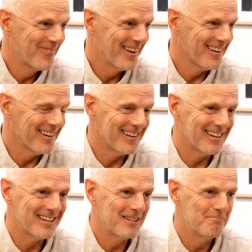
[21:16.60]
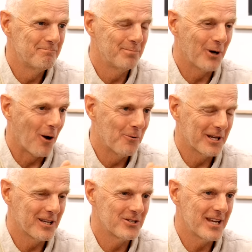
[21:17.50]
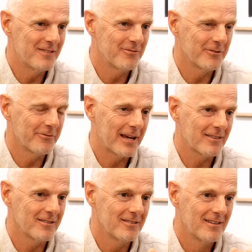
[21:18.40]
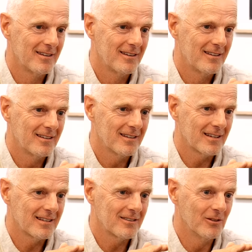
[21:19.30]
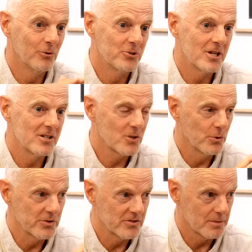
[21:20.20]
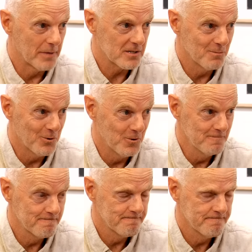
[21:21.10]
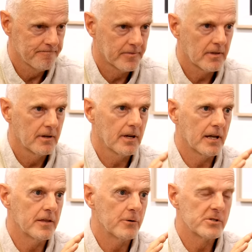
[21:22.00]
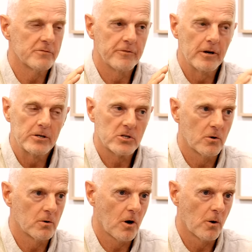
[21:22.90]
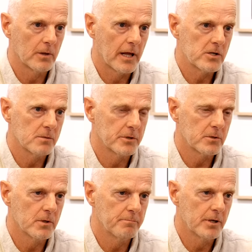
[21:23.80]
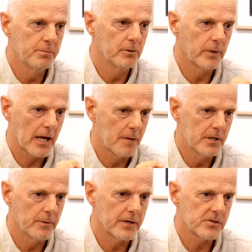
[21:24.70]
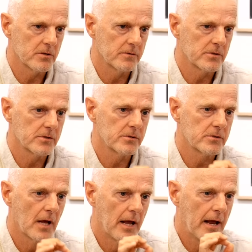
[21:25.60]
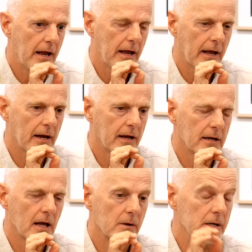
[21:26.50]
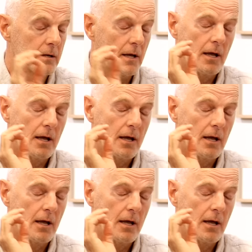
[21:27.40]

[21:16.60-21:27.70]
uh, but I want to contend for the fact that Uh, the Lord Jesus calls us to much more, and there is a very strong correlation between people who are coming to our services and, and going,